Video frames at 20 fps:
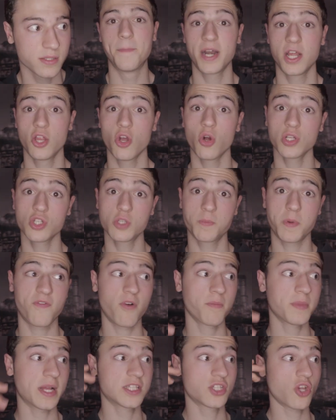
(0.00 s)
But in order to
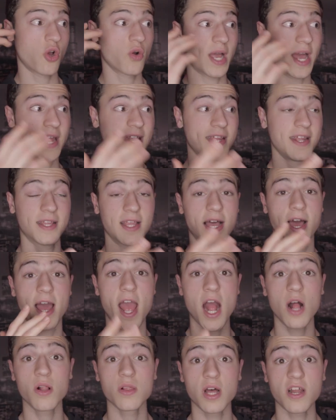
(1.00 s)
perform that song, I needed a
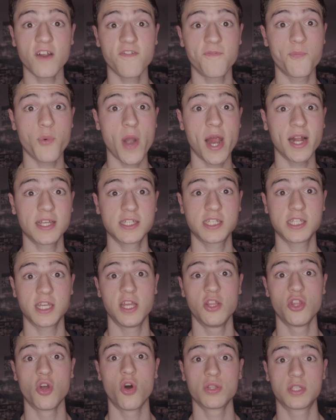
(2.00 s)
hell lot of practice
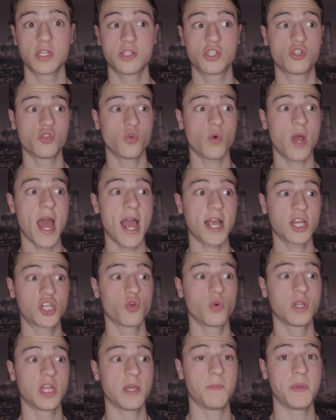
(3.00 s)
in order to
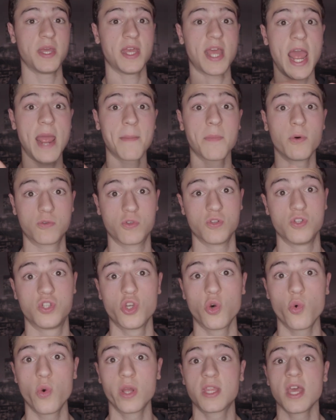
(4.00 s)
actually be able to
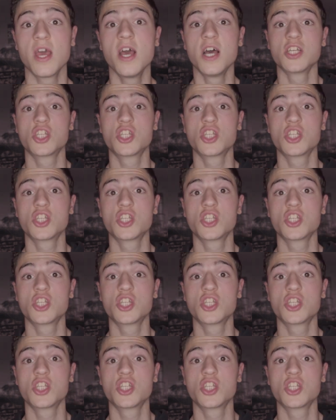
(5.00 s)
do it.